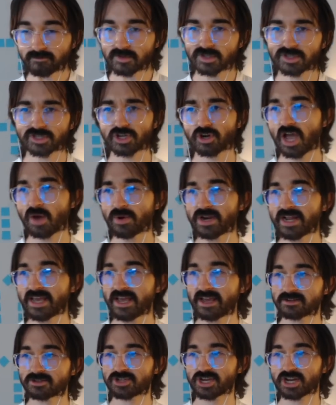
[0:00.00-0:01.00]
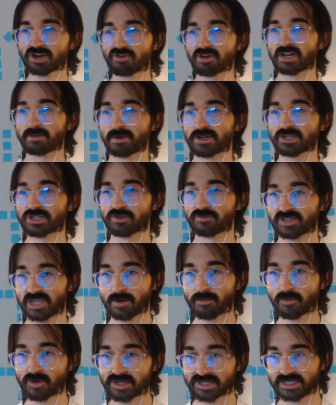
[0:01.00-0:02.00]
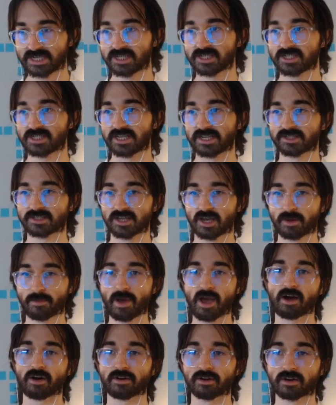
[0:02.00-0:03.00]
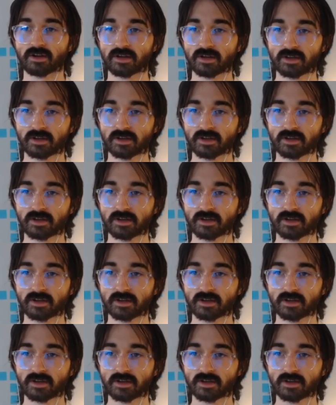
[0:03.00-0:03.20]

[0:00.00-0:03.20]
So I went ahead and generated a bunch of summary statistics about